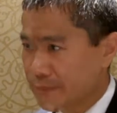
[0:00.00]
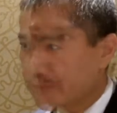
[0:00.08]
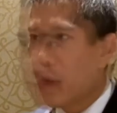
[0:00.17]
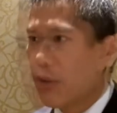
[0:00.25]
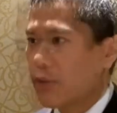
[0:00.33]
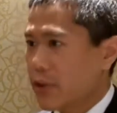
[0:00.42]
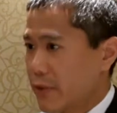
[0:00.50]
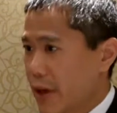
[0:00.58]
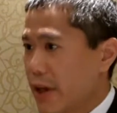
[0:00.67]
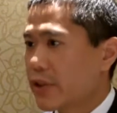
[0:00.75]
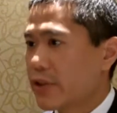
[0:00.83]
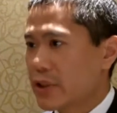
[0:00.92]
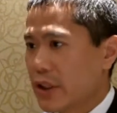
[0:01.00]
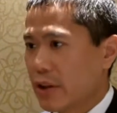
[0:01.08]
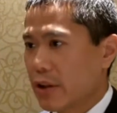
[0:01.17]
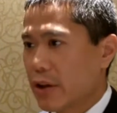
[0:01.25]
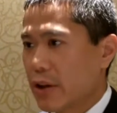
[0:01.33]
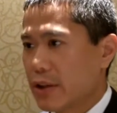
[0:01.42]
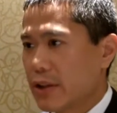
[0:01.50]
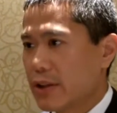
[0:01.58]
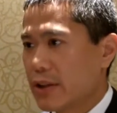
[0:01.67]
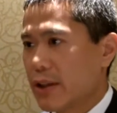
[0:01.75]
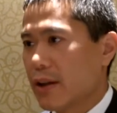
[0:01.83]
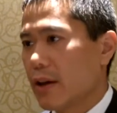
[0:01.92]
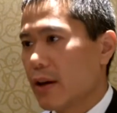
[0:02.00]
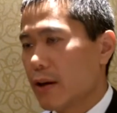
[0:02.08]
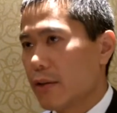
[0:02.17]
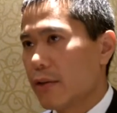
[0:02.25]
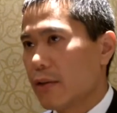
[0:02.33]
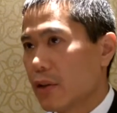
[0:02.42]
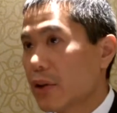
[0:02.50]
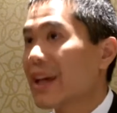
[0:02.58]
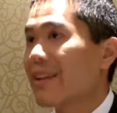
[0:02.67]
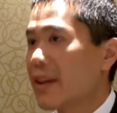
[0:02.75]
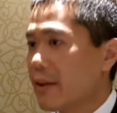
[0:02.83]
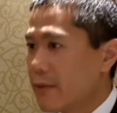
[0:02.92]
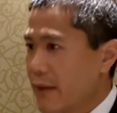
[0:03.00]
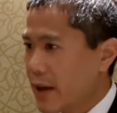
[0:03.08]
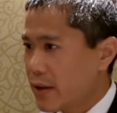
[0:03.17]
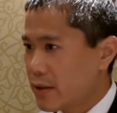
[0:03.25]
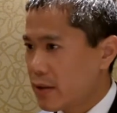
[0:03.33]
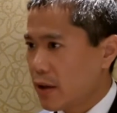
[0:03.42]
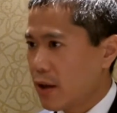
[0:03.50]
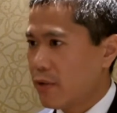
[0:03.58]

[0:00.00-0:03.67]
All of us are very interested in looking at the effects